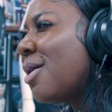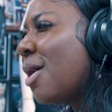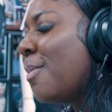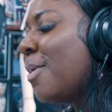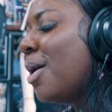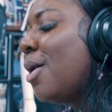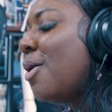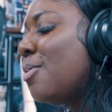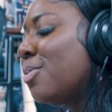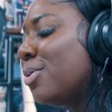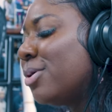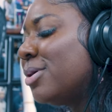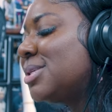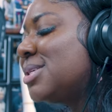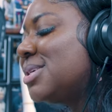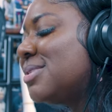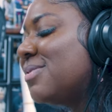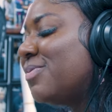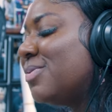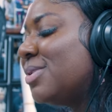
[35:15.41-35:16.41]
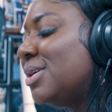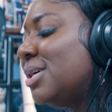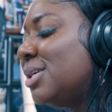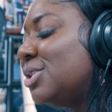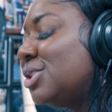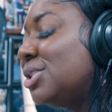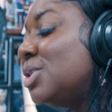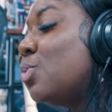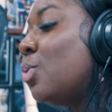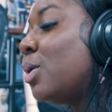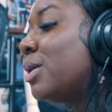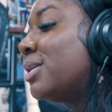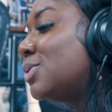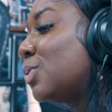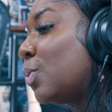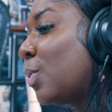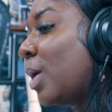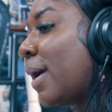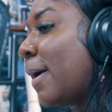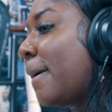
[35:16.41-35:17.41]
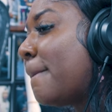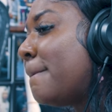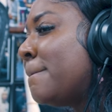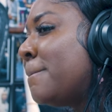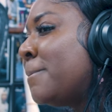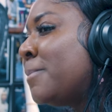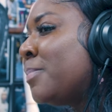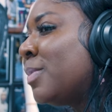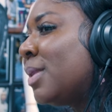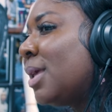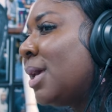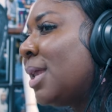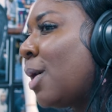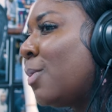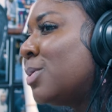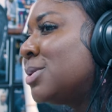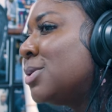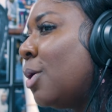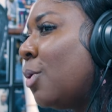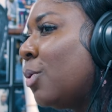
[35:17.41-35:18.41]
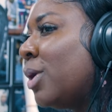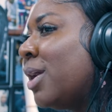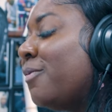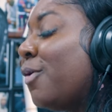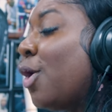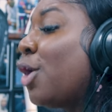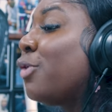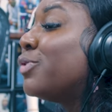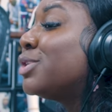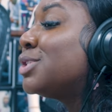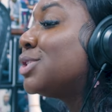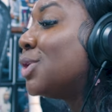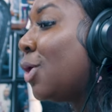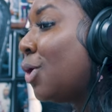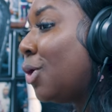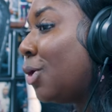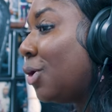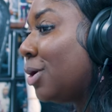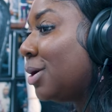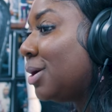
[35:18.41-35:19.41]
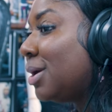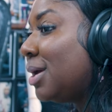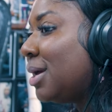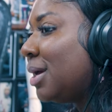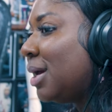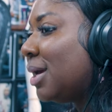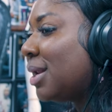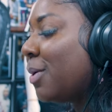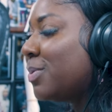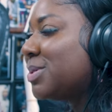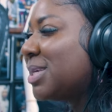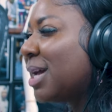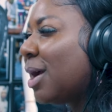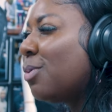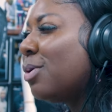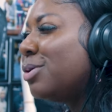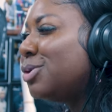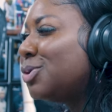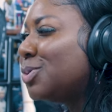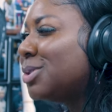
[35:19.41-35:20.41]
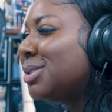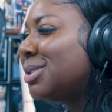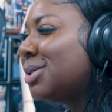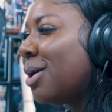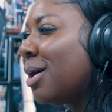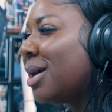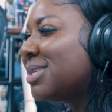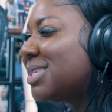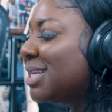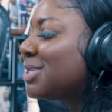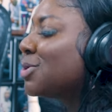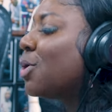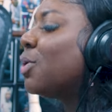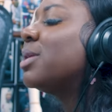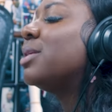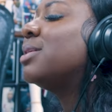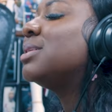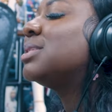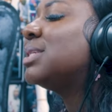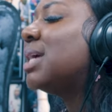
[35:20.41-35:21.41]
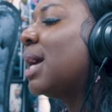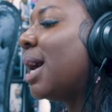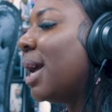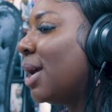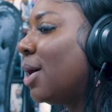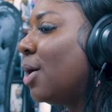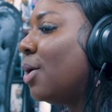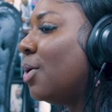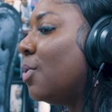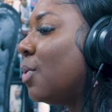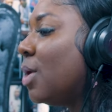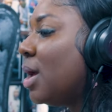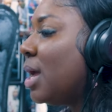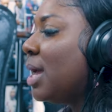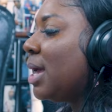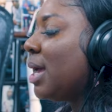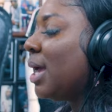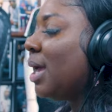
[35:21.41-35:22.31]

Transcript: I called my homegirl Tiffany, and she wanted to rap. And I was gonna give her the song. And I was like, I wrote you a song. I said, let's go in there and see how it go.